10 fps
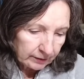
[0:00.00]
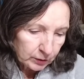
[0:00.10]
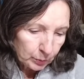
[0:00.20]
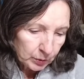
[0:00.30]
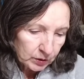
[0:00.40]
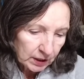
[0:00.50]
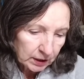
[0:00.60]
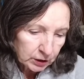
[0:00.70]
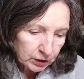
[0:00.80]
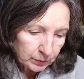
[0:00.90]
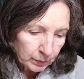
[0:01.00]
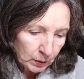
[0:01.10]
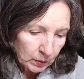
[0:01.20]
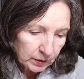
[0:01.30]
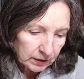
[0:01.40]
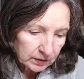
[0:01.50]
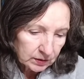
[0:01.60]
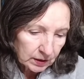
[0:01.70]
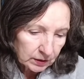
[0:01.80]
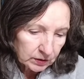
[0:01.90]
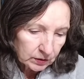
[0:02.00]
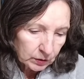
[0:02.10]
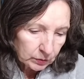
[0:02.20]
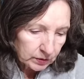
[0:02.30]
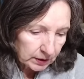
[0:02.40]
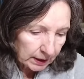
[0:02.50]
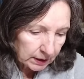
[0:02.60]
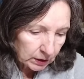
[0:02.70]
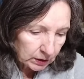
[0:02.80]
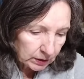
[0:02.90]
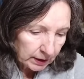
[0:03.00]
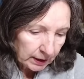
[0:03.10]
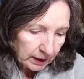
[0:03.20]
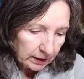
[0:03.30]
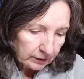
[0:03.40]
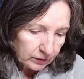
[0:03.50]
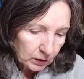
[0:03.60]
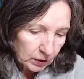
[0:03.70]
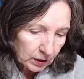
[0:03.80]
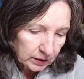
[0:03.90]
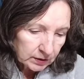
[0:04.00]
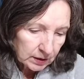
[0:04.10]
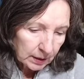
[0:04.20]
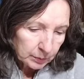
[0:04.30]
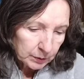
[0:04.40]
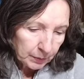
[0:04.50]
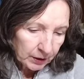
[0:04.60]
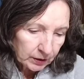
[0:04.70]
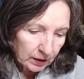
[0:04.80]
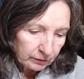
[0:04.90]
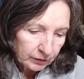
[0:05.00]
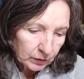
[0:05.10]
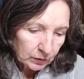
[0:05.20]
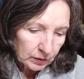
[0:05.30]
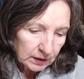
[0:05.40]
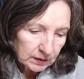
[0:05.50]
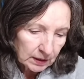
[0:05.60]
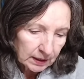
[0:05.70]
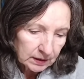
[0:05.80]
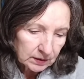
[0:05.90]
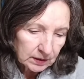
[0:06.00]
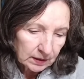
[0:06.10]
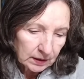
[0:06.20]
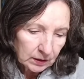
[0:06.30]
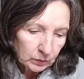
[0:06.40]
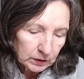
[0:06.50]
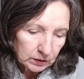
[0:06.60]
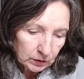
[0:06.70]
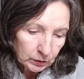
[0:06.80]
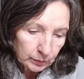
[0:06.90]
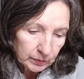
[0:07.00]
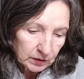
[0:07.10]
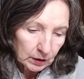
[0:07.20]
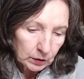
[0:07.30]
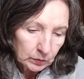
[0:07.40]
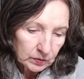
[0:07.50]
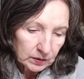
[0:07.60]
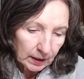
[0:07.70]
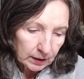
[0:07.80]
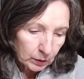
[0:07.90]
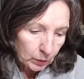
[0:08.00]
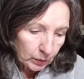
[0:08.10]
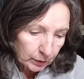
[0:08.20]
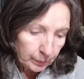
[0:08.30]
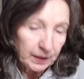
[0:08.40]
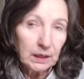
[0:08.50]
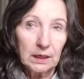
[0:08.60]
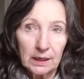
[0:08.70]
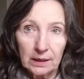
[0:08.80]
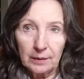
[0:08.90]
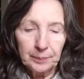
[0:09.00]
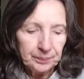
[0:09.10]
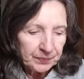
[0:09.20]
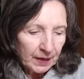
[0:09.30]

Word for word: After protection mode, it starts a new cycle. If the dog stops barking for 30 seconds and then resumes, a new cycle will begin.